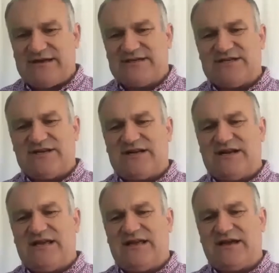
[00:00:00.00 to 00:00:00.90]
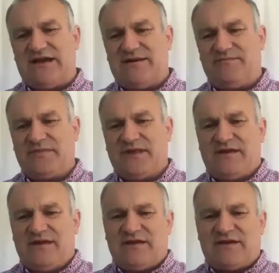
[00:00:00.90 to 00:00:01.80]
And certainly,
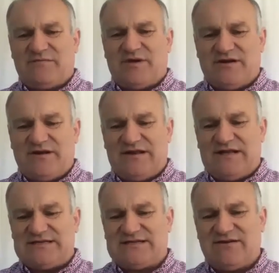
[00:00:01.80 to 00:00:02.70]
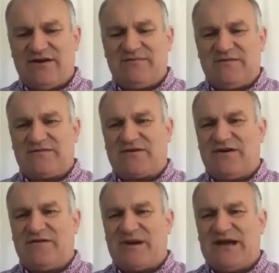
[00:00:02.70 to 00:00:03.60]
government in this time have
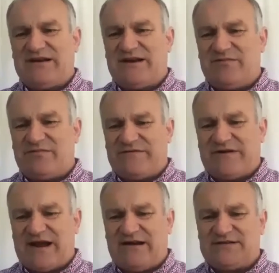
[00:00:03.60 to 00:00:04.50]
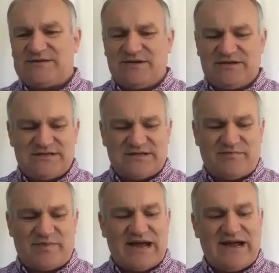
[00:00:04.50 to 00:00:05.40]
kind of made a number of announcements
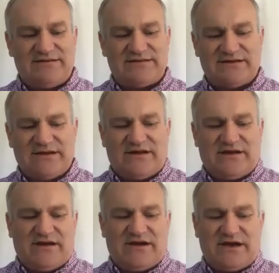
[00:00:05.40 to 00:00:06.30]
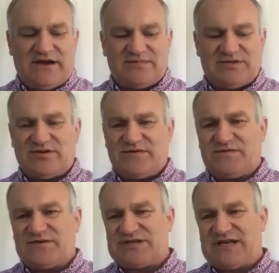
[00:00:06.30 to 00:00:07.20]
about sort of
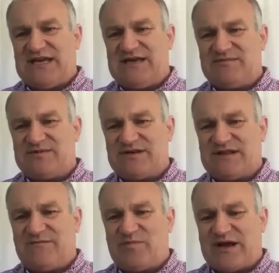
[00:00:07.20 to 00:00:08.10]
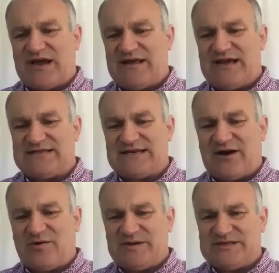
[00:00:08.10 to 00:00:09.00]
schemes that they put out there to
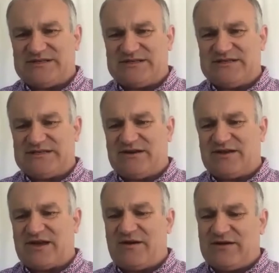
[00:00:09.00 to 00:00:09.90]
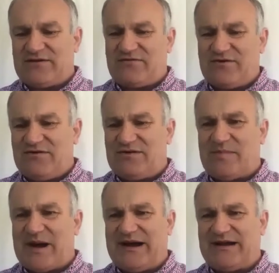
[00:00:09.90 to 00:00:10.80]
help businesses that are going through the
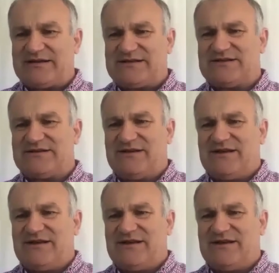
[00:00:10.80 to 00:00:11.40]
banks.